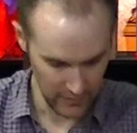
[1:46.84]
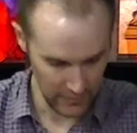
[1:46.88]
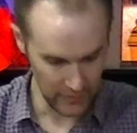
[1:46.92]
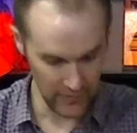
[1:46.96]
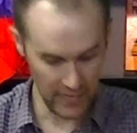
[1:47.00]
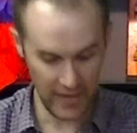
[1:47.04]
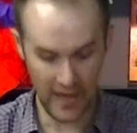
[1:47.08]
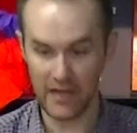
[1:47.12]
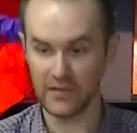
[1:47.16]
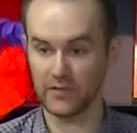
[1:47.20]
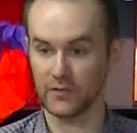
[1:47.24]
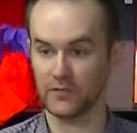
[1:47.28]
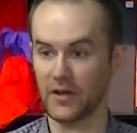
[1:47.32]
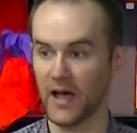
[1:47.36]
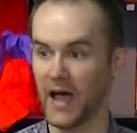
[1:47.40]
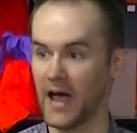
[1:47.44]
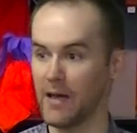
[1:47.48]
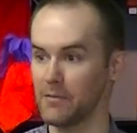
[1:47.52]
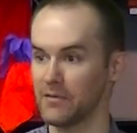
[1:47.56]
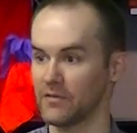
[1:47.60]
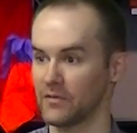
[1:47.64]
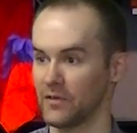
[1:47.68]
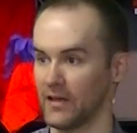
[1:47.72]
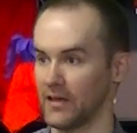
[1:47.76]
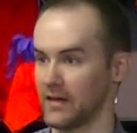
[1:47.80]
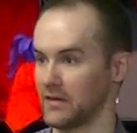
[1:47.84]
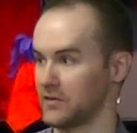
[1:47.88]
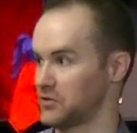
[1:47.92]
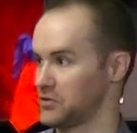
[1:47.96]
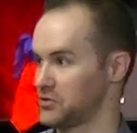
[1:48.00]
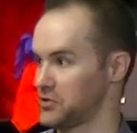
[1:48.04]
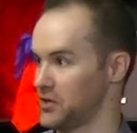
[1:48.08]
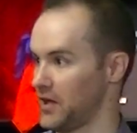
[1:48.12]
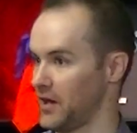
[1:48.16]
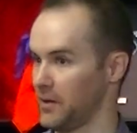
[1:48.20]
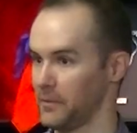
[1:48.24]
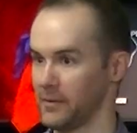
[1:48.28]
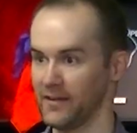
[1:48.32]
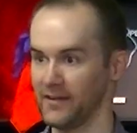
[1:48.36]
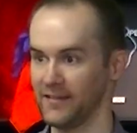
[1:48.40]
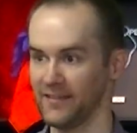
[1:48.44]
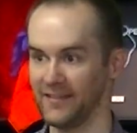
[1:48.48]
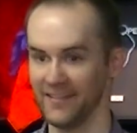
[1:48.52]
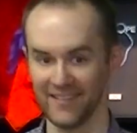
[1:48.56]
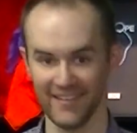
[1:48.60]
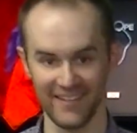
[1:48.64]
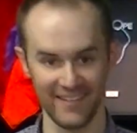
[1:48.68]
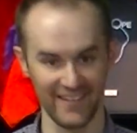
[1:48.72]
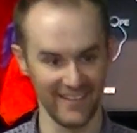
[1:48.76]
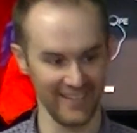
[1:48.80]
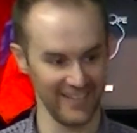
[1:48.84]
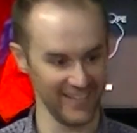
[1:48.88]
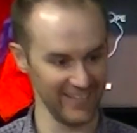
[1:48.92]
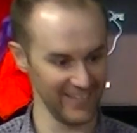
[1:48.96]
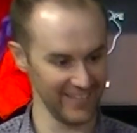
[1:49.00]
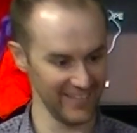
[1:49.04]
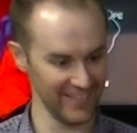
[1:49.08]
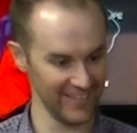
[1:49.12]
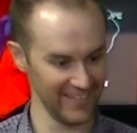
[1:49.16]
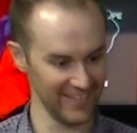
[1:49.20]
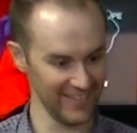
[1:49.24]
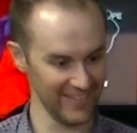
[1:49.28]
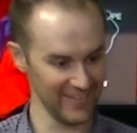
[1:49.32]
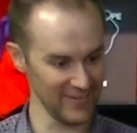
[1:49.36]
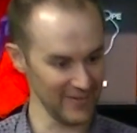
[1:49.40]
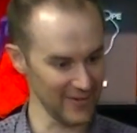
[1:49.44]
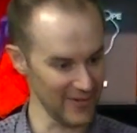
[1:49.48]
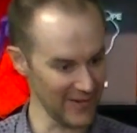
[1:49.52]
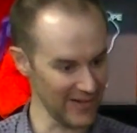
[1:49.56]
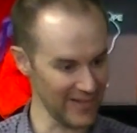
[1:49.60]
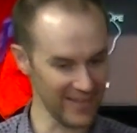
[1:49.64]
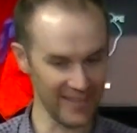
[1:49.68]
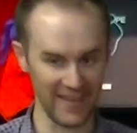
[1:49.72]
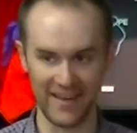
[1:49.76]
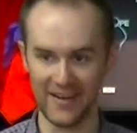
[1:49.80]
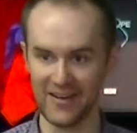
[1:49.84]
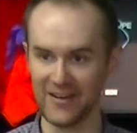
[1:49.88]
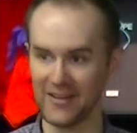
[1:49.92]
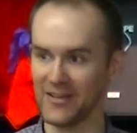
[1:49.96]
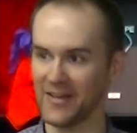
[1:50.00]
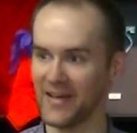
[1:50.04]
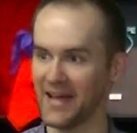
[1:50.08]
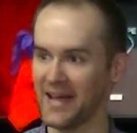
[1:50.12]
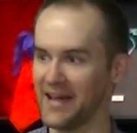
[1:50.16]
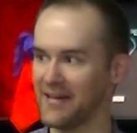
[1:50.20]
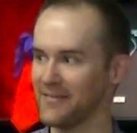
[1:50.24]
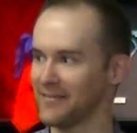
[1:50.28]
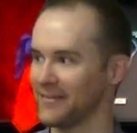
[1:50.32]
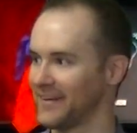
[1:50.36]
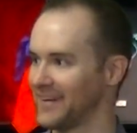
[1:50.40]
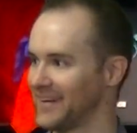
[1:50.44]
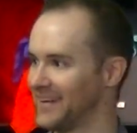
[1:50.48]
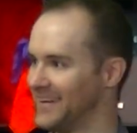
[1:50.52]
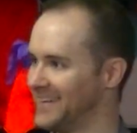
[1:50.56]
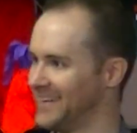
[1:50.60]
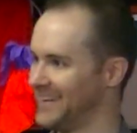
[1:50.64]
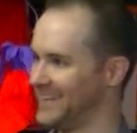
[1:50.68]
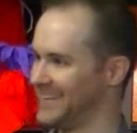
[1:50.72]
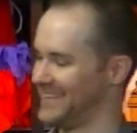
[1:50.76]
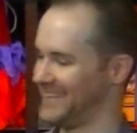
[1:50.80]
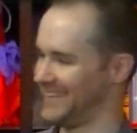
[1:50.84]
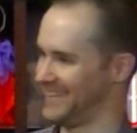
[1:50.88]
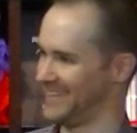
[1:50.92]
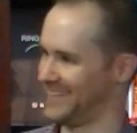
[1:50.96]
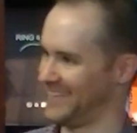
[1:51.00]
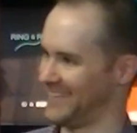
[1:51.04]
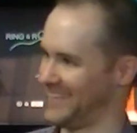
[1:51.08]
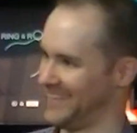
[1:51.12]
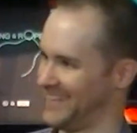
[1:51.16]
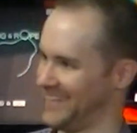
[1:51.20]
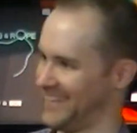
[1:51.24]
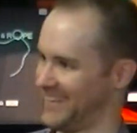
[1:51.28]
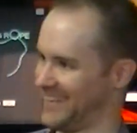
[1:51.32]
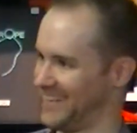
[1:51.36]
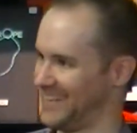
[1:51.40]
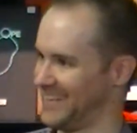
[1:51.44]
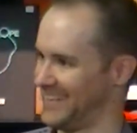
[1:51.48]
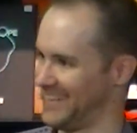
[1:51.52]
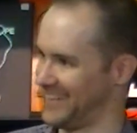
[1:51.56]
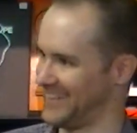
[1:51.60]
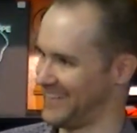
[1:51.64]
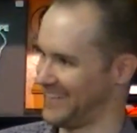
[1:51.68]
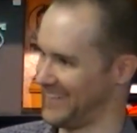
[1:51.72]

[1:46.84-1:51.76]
The Ace of Diamonds. Like no. Wow. there you have it. There you have it.